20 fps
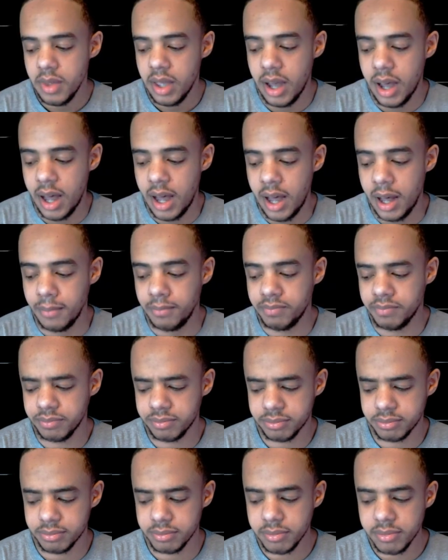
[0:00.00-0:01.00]

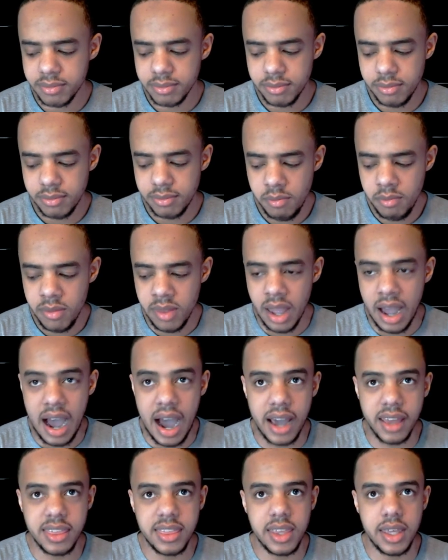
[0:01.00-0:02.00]

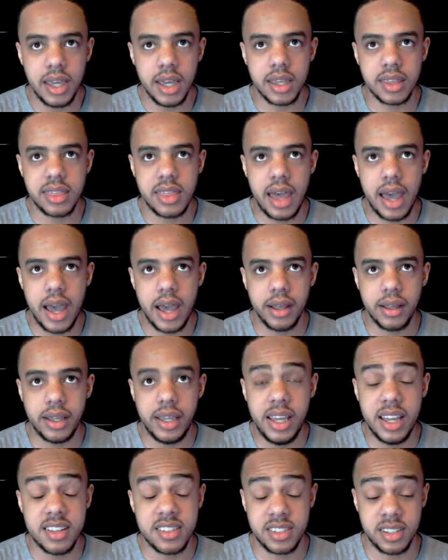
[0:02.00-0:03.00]
I think that
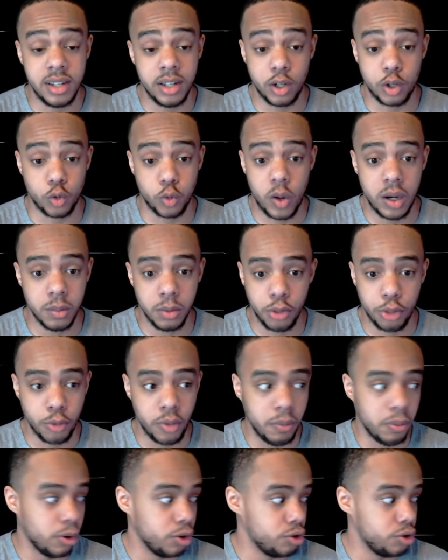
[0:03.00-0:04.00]
he is an incredible
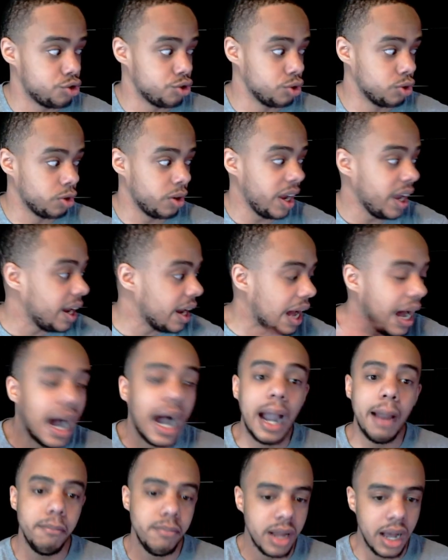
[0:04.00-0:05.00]
three-point shooter, and
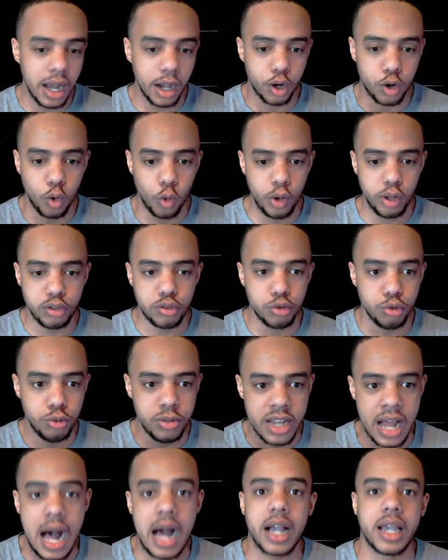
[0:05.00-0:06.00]
I'm not going to
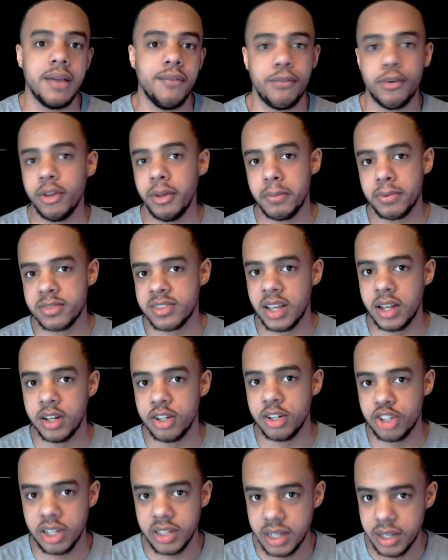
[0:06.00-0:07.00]
knock him for the
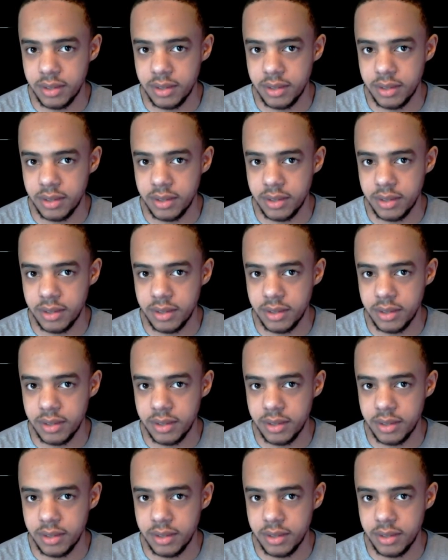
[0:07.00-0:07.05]
percentage